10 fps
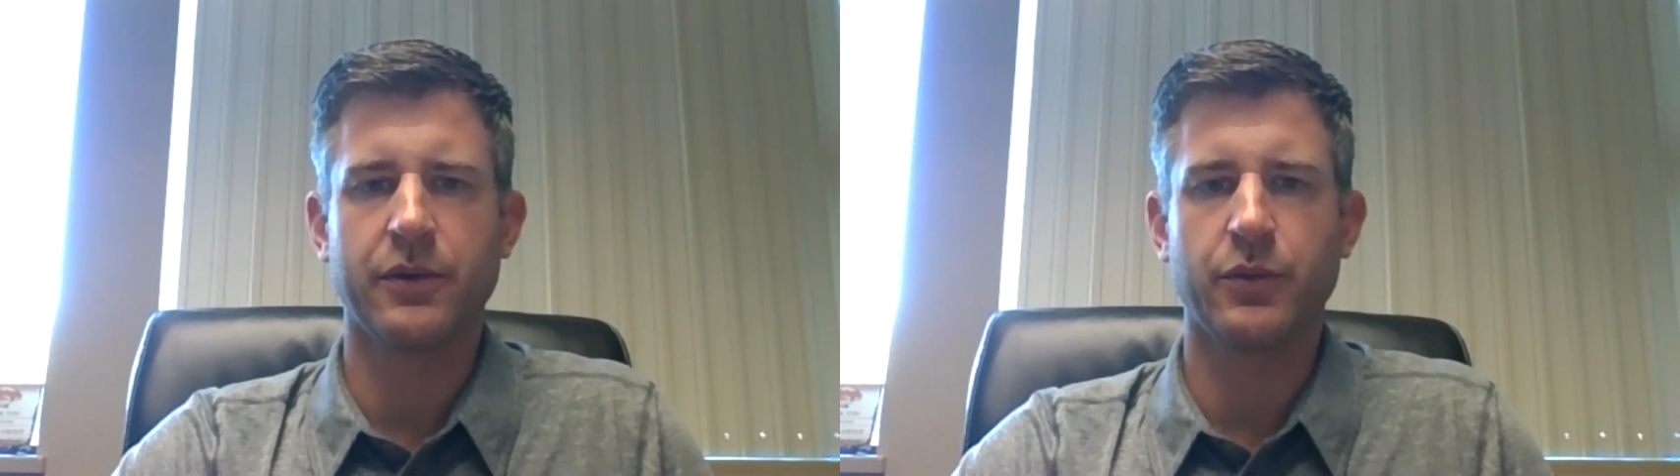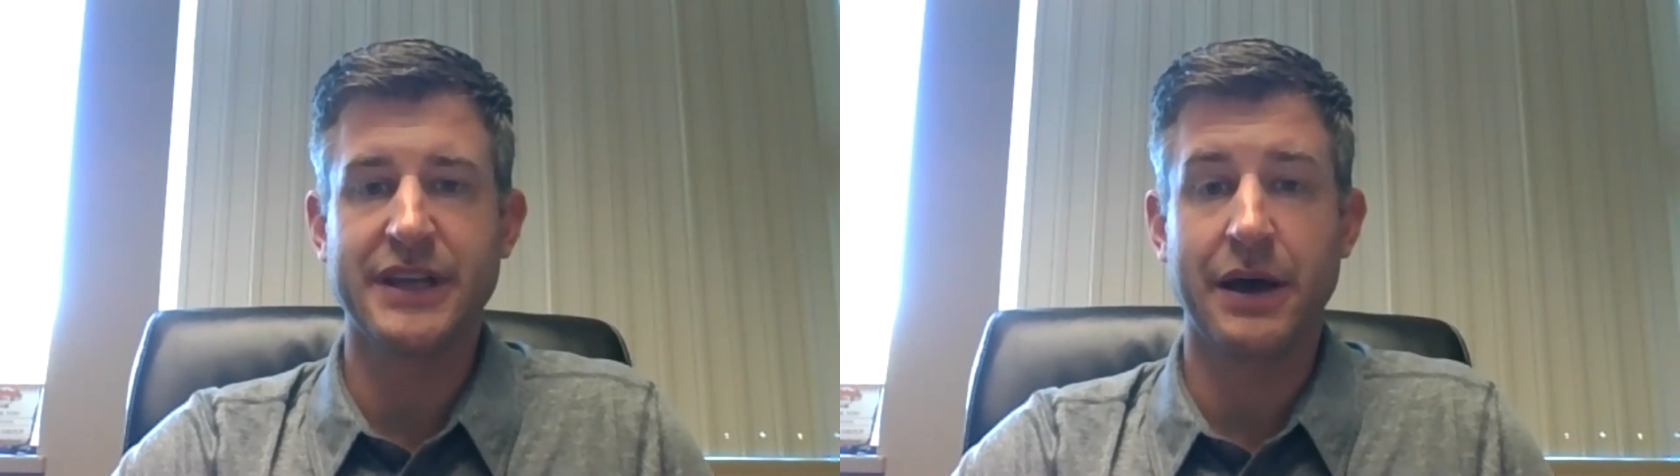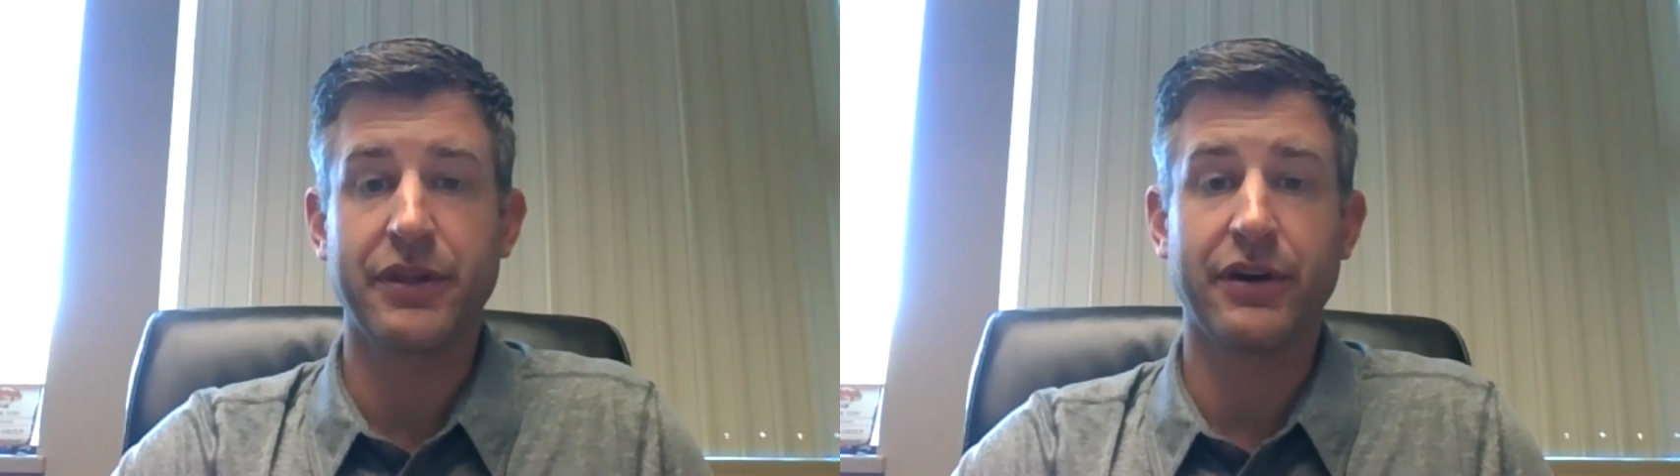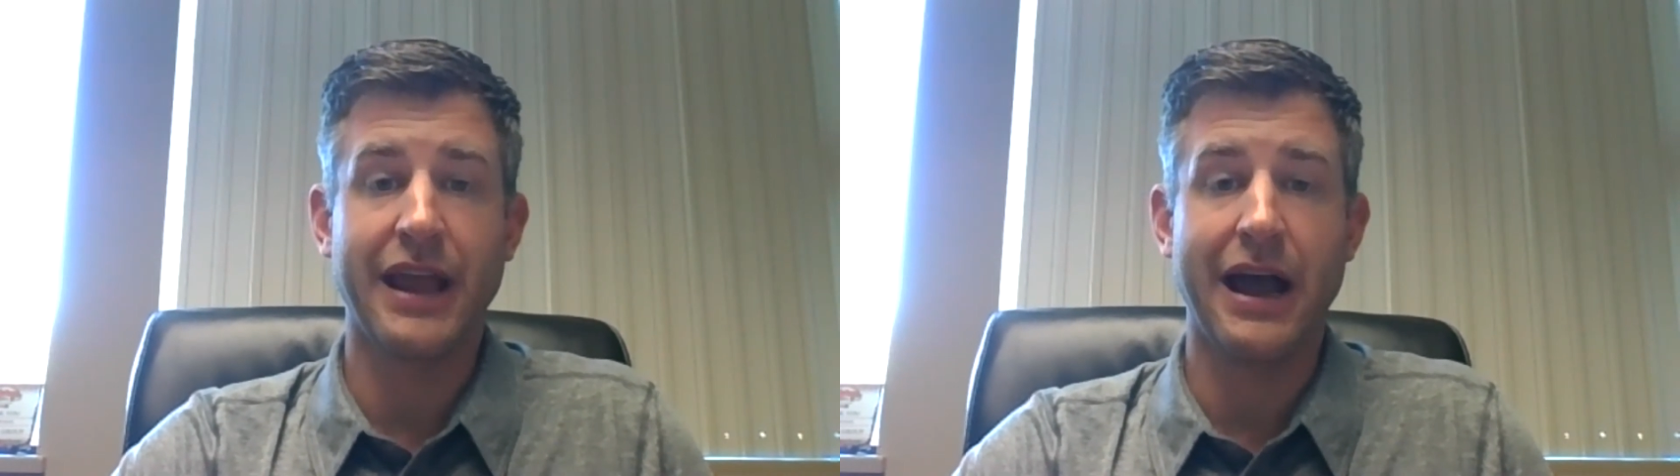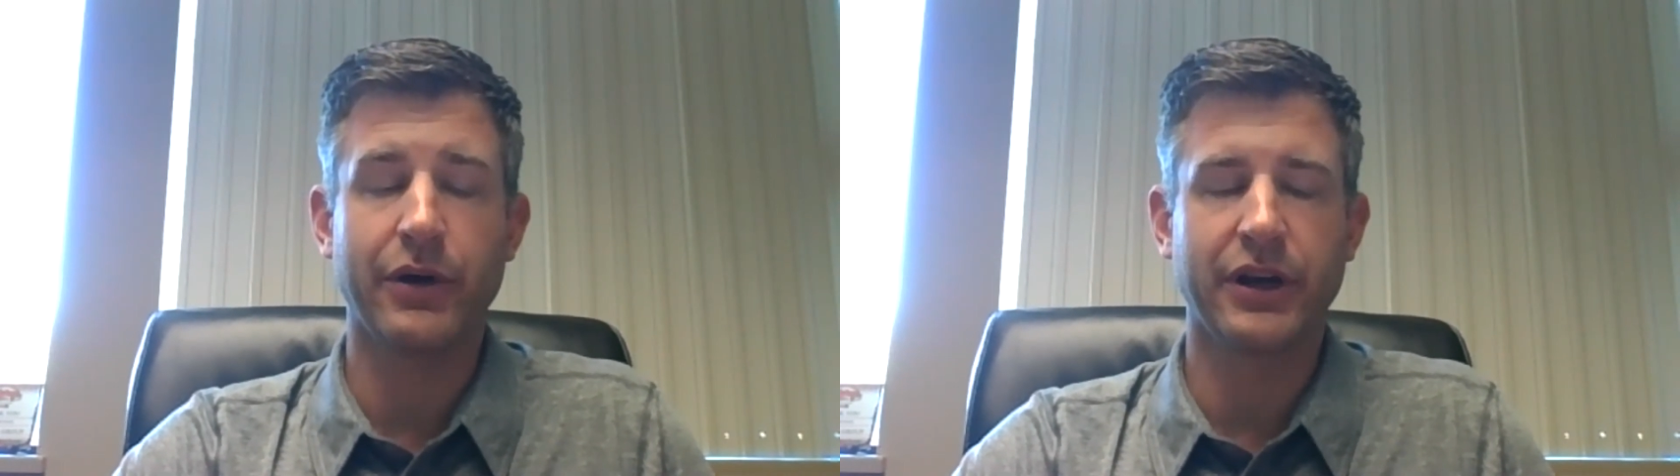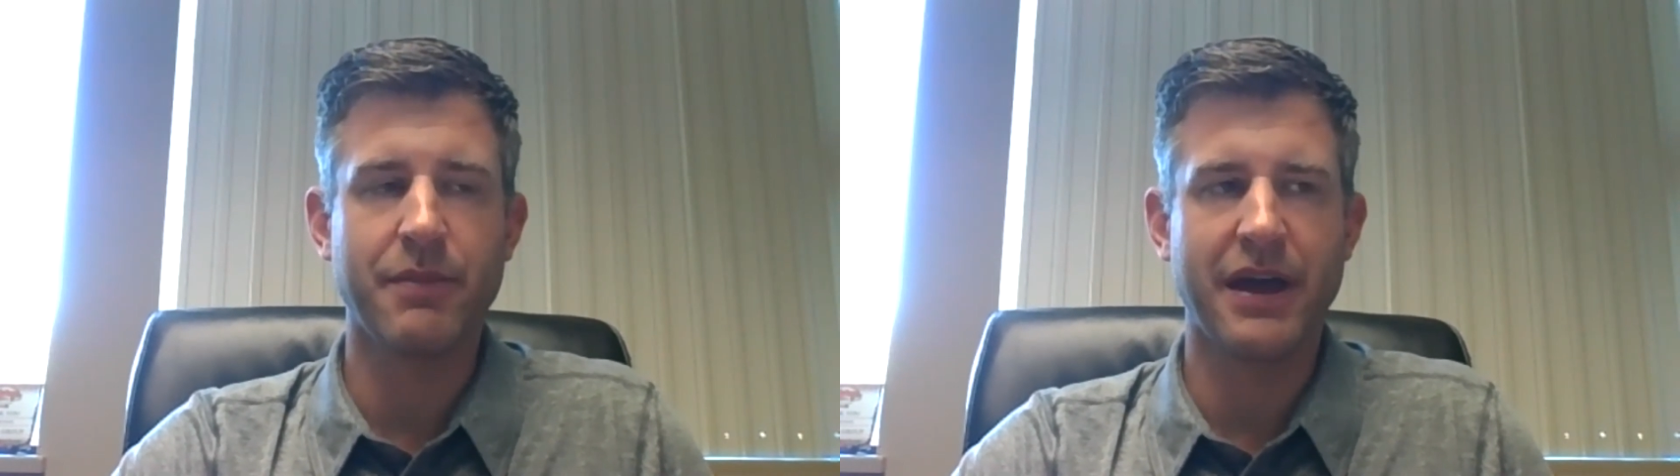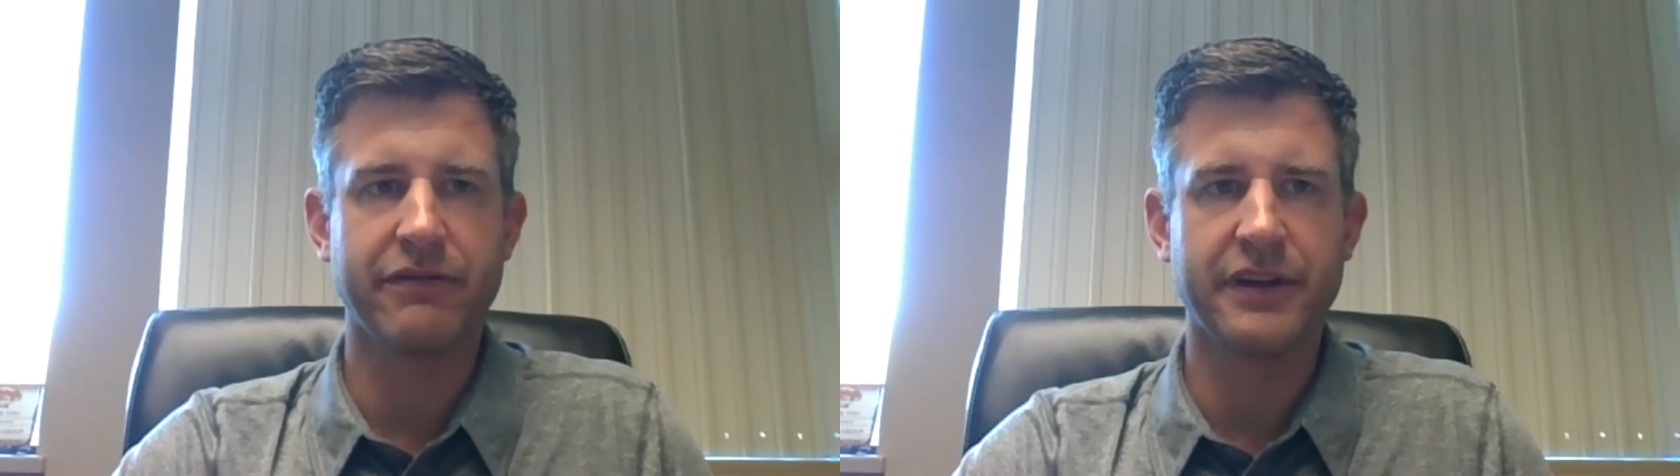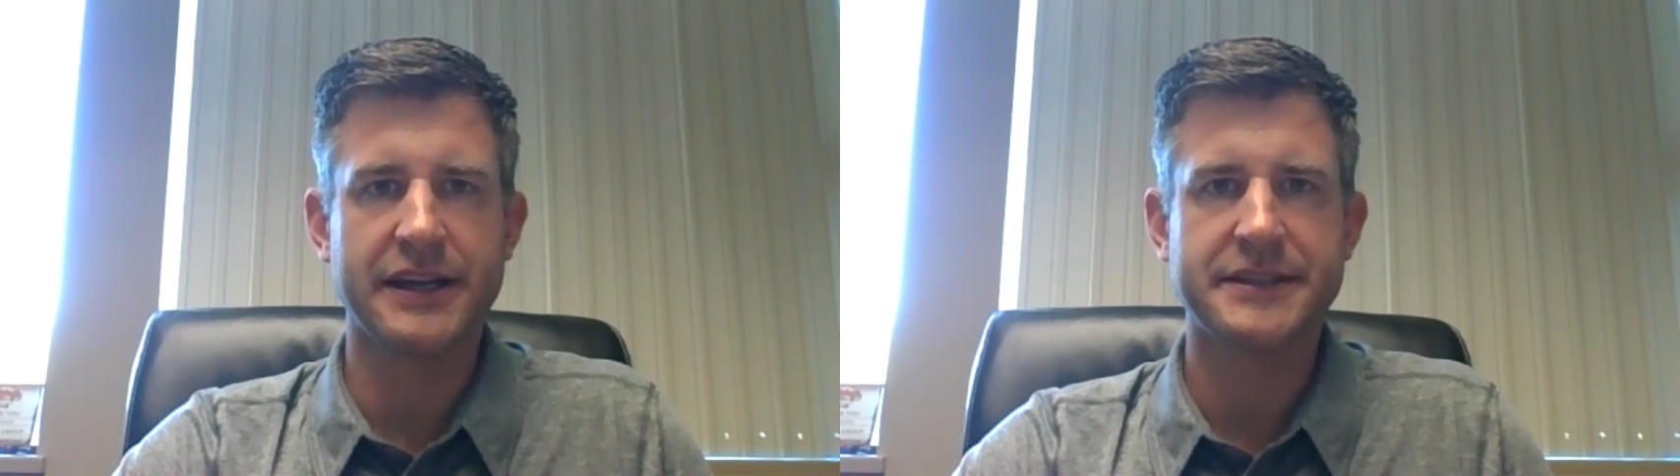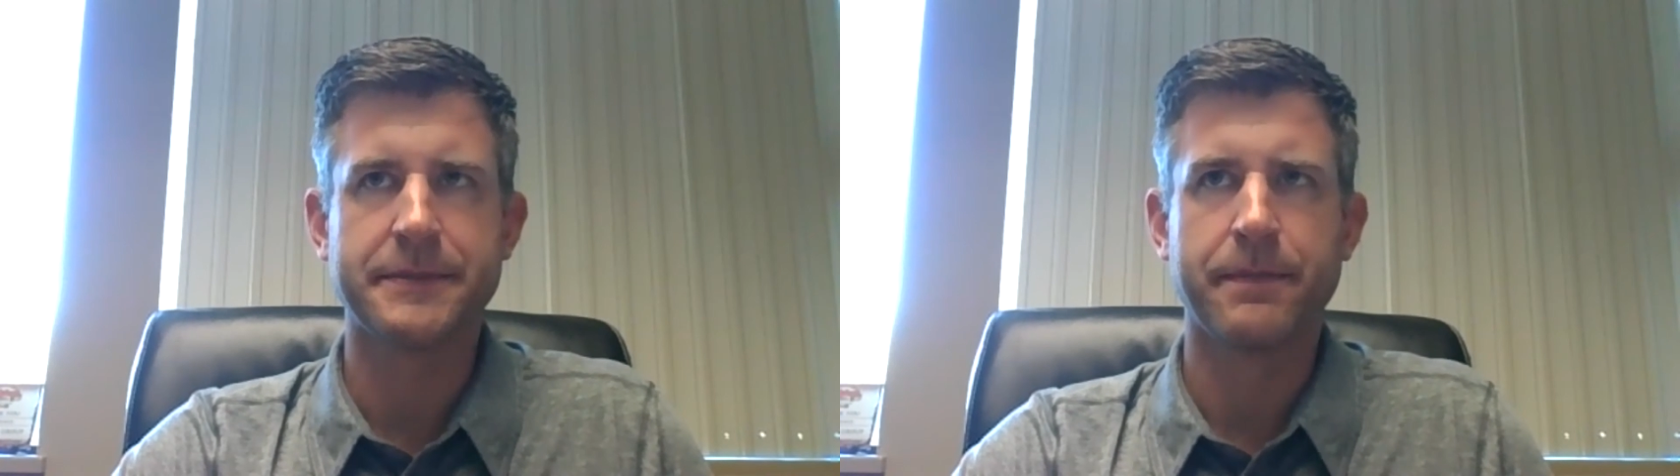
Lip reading: was out there and how it could benefit us.